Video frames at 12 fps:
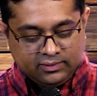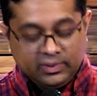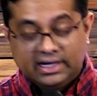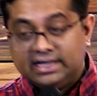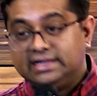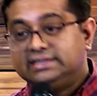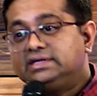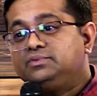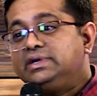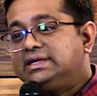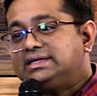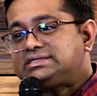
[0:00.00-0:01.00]
We learn that
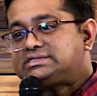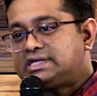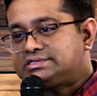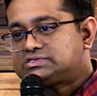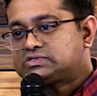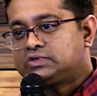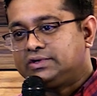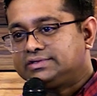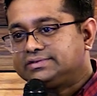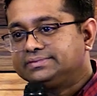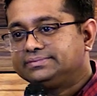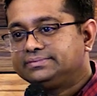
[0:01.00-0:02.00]
we can trust
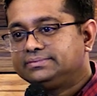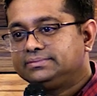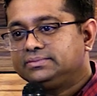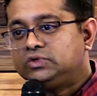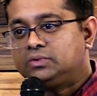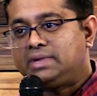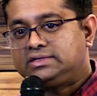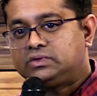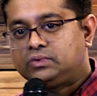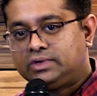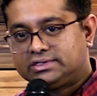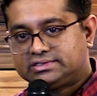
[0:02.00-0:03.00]
God no matter
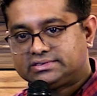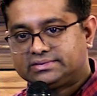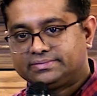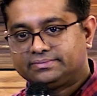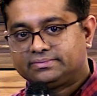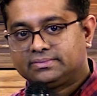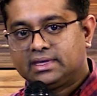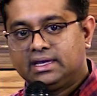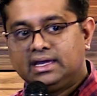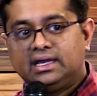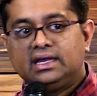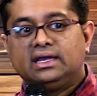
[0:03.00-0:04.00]
what.
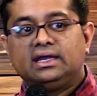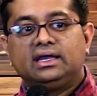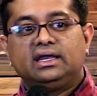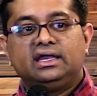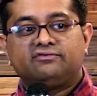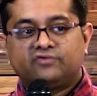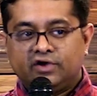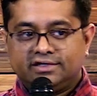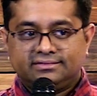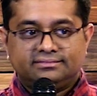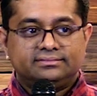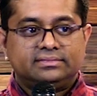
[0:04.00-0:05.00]
If
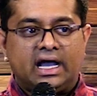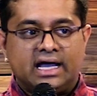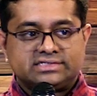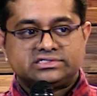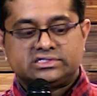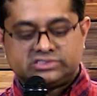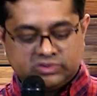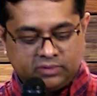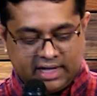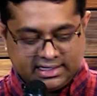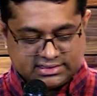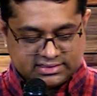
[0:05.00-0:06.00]
God asks us to
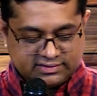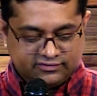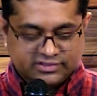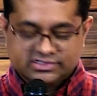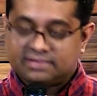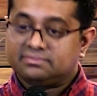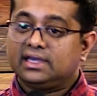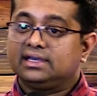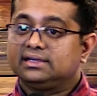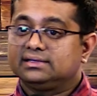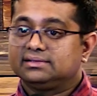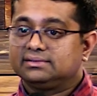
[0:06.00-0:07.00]
wait for
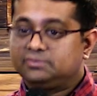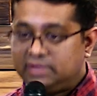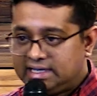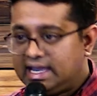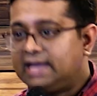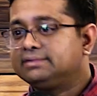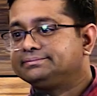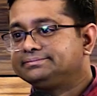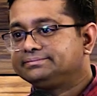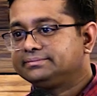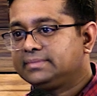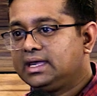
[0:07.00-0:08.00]
something, we can.
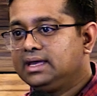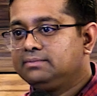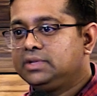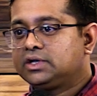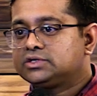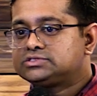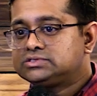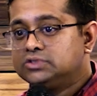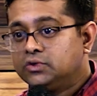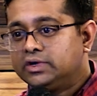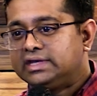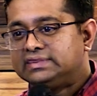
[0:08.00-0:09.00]
Because
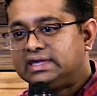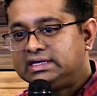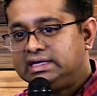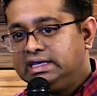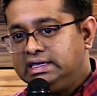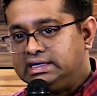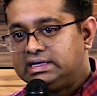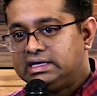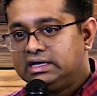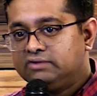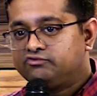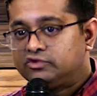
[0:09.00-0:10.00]
knowing that he
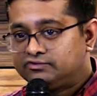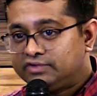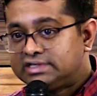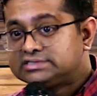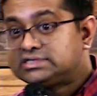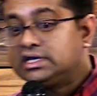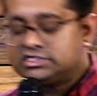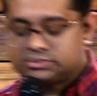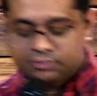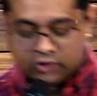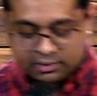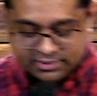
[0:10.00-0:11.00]
fulfills his
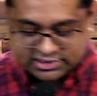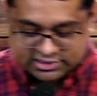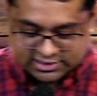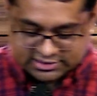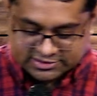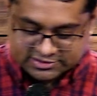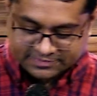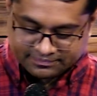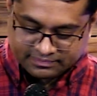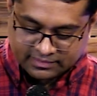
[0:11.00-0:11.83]
promises.